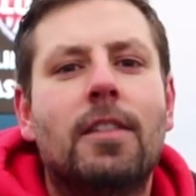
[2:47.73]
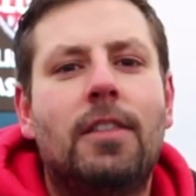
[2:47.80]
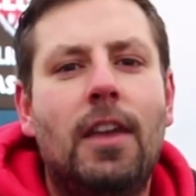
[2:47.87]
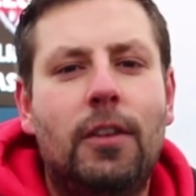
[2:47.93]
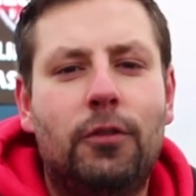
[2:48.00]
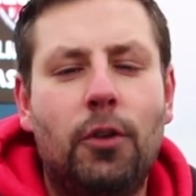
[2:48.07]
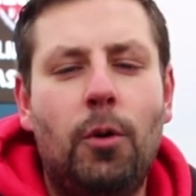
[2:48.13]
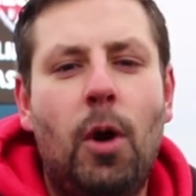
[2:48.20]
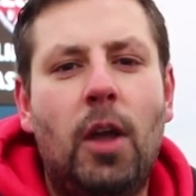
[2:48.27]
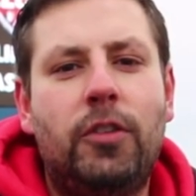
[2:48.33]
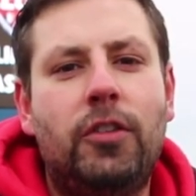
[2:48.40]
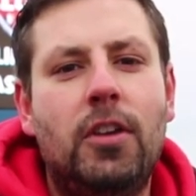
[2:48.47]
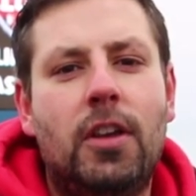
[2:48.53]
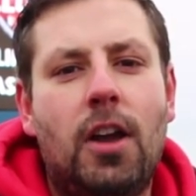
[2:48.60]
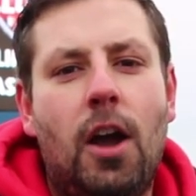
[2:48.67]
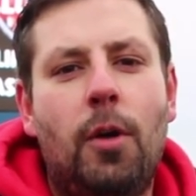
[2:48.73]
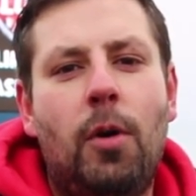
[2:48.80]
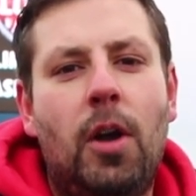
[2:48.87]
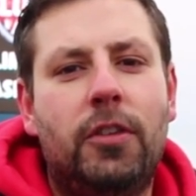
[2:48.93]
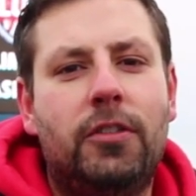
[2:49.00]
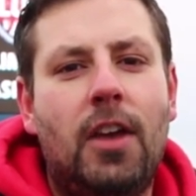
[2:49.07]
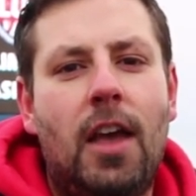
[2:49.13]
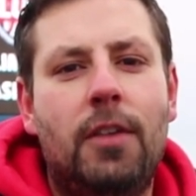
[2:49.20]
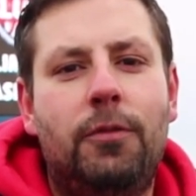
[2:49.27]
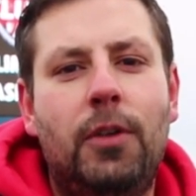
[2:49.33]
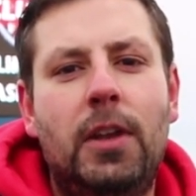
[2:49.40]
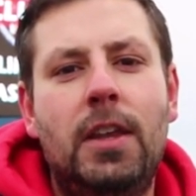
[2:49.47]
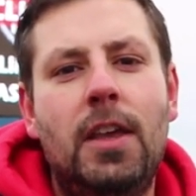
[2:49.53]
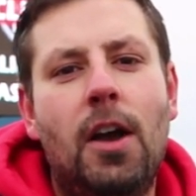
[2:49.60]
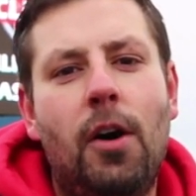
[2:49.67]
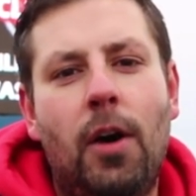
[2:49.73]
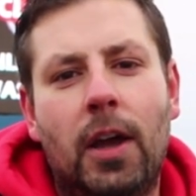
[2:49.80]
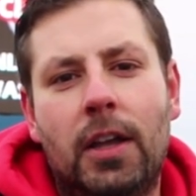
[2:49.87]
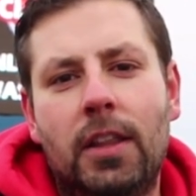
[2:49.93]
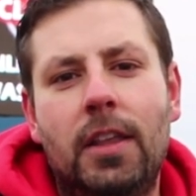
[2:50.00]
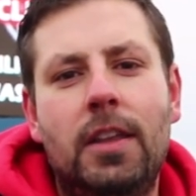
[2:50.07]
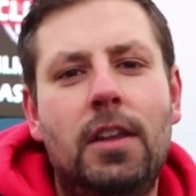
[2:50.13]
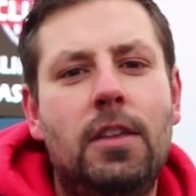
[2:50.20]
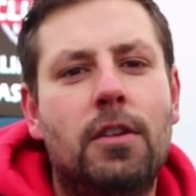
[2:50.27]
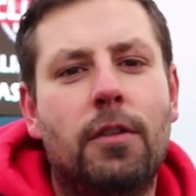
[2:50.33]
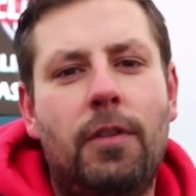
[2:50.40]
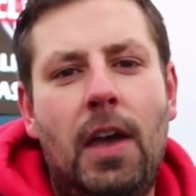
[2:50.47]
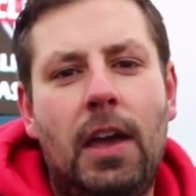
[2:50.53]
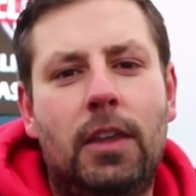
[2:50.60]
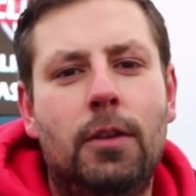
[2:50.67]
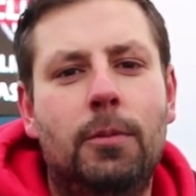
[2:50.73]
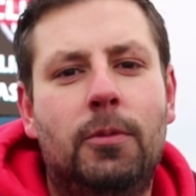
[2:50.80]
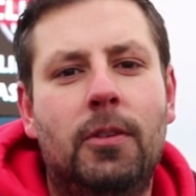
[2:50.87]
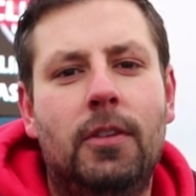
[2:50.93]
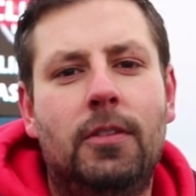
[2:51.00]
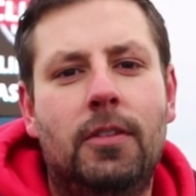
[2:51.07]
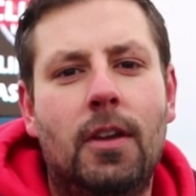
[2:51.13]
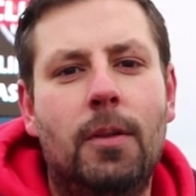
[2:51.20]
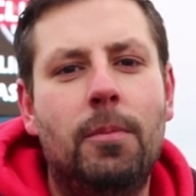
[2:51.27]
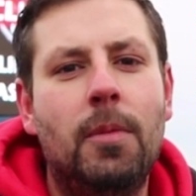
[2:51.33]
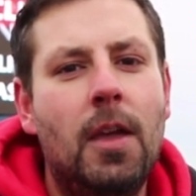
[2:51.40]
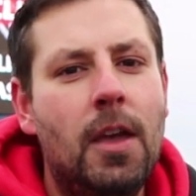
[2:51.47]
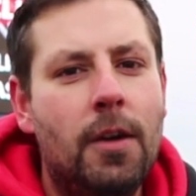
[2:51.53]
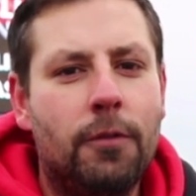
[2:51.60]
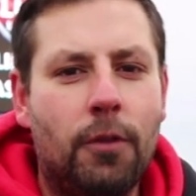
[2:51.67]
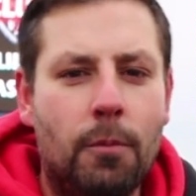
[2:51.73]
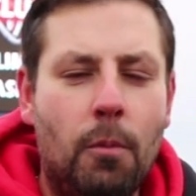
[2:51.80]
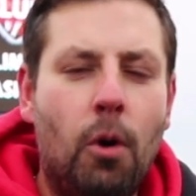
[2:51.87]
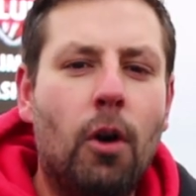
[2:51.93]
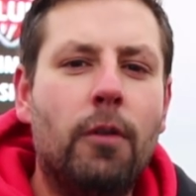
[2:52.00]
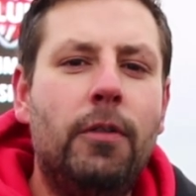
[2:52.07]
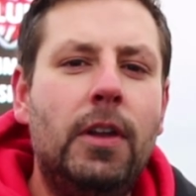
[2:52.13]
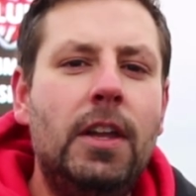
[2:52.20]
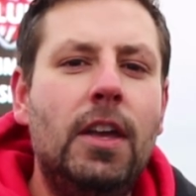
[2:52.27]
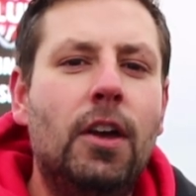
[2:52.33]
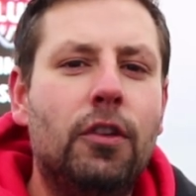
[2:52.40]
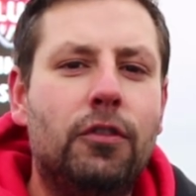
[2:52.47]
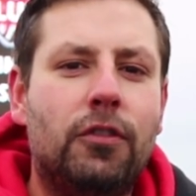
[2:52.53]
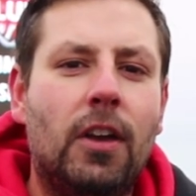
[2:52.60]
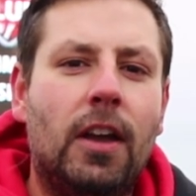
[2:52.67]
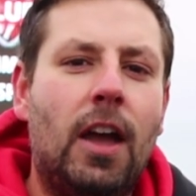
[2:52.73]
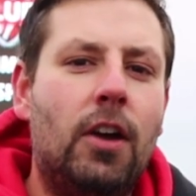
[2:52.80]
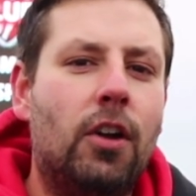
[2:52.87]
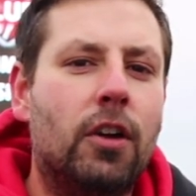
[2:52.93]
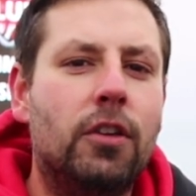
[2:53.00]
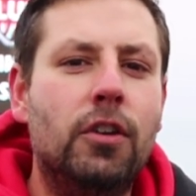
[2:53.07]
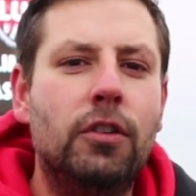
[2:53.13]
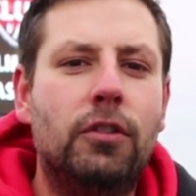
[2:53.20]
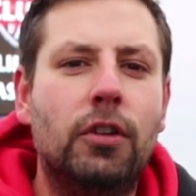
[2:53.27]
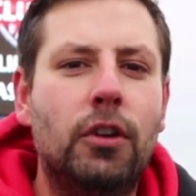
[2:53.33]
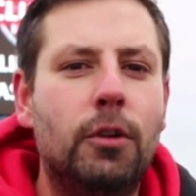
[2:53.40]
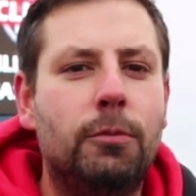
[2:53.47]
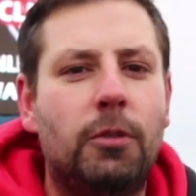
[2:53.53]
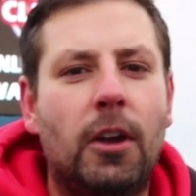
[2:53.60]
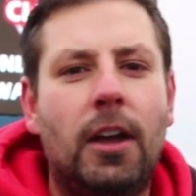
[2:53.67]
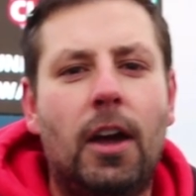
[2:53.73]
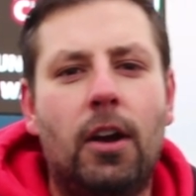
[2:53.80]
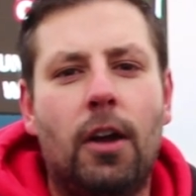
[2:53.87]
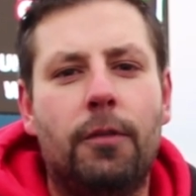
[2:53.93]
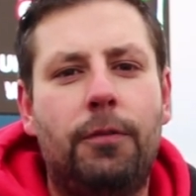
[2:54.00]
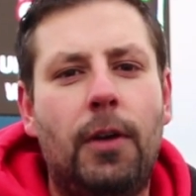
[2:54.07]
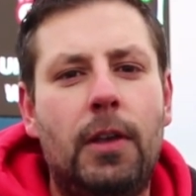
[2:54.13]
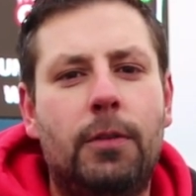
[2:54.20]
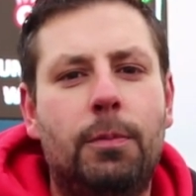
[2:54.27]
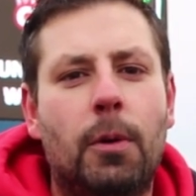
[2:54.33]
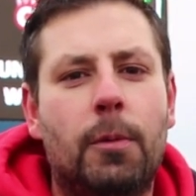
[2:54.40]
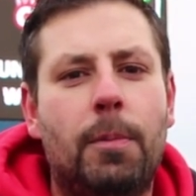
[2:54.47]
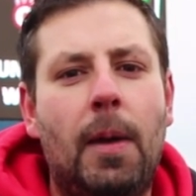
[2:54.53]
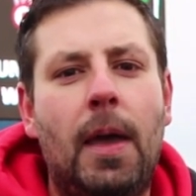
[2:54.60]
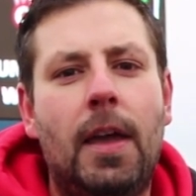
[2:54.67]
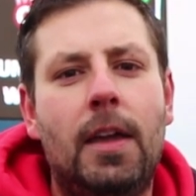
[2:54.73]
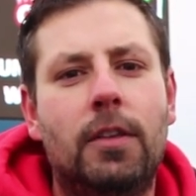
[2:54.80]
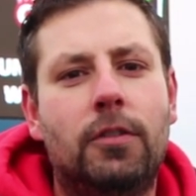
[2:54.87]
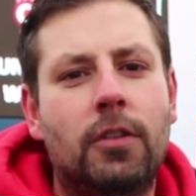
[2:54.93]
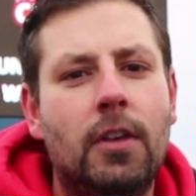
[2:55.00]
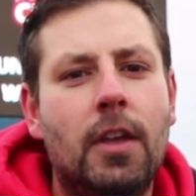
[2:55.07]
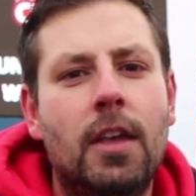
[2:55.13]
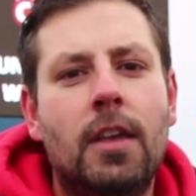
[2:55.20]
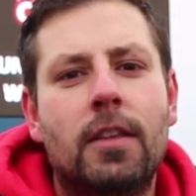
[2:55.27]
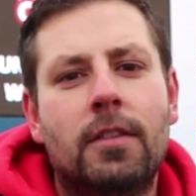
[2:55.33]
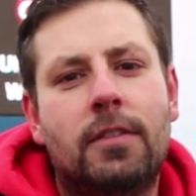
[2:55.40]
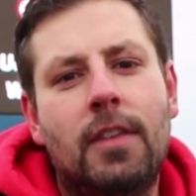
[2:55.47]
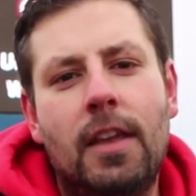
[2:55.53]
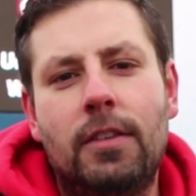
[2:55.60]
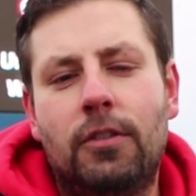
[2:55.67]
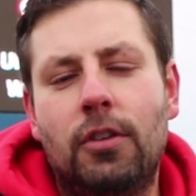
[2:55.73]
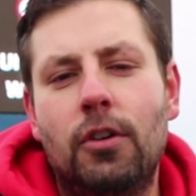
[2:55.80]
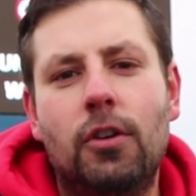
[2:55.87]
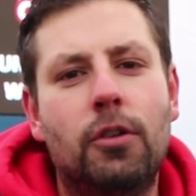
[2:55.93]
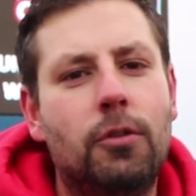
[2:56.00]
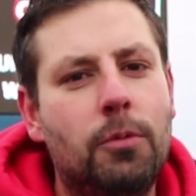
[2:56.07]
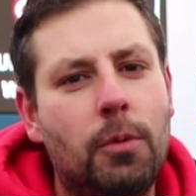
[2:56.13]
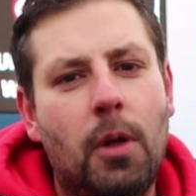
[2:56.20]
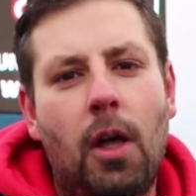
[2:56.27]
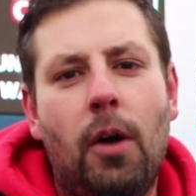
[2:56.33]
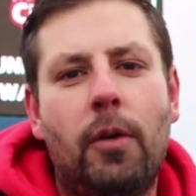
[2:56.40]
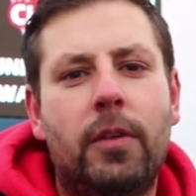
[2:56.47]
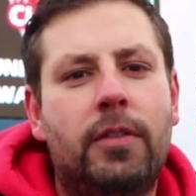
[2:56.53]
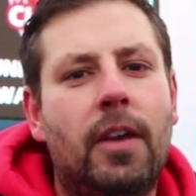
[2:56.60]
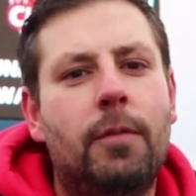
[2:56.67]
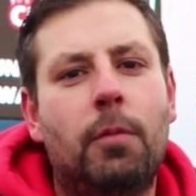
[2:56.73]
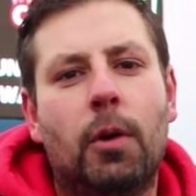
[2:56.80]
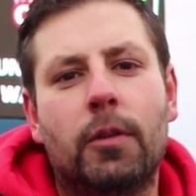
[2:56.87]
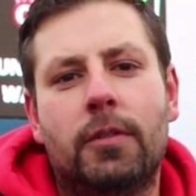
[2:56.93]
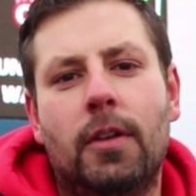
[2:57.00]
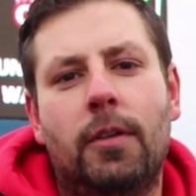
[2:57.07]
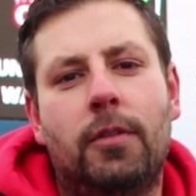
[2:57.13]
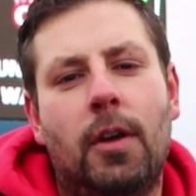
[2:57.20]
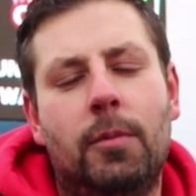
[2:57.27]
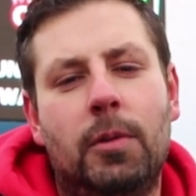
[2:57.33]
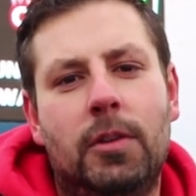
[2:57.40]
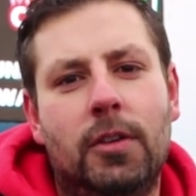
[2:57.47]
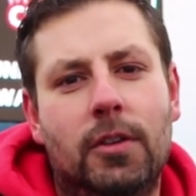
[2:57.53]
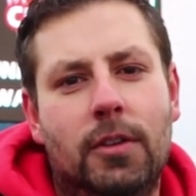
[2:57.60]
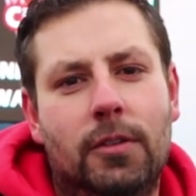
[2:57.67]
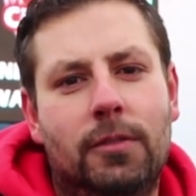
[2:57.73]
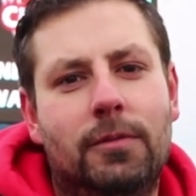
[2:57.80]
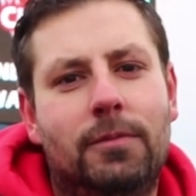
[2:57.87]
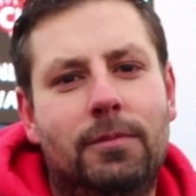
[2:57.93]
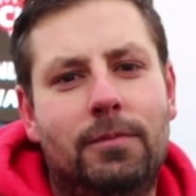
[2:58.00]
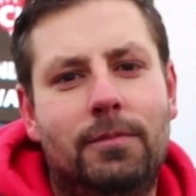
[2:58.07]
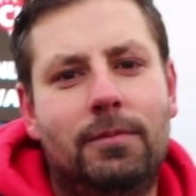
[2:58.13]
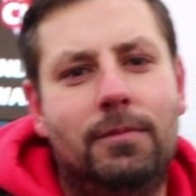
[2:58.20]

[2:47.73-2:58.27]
Thanks for watching Car Wash Guys video on cleaning your vacuum system. For more videos, check out our YouTube, check out our Facebook page. Stay tuned, we'll always have more stuff coming to you.